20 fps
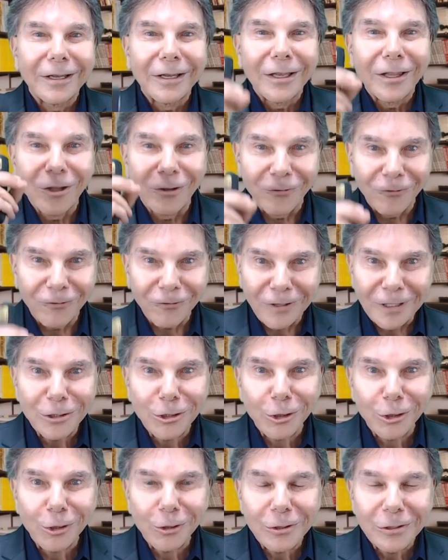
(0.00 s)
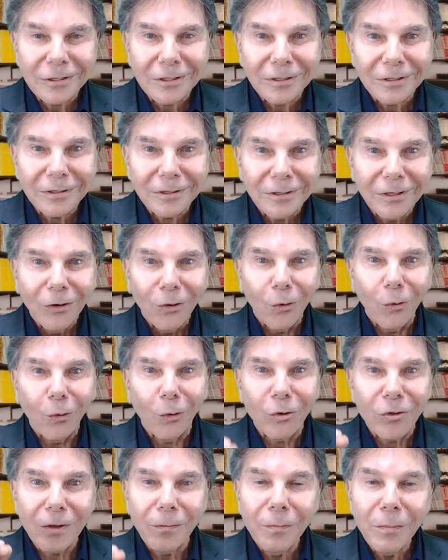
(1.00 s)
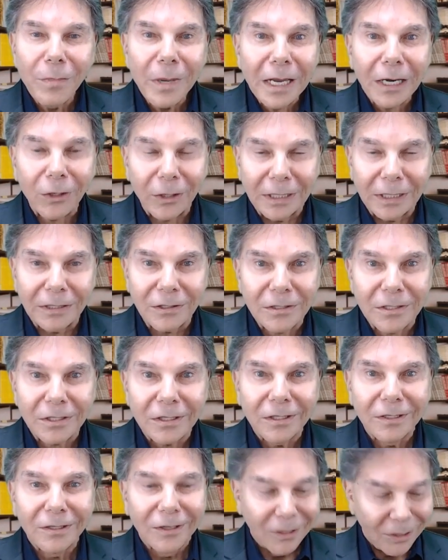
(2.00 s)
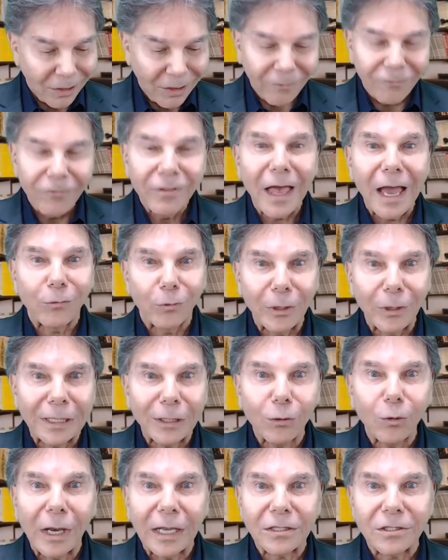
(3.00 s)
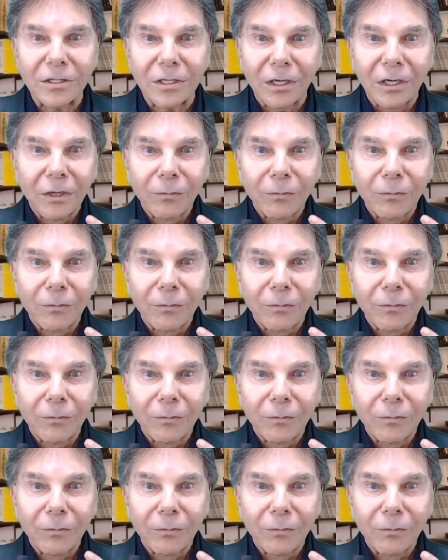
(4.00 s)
the features or the merits of that request,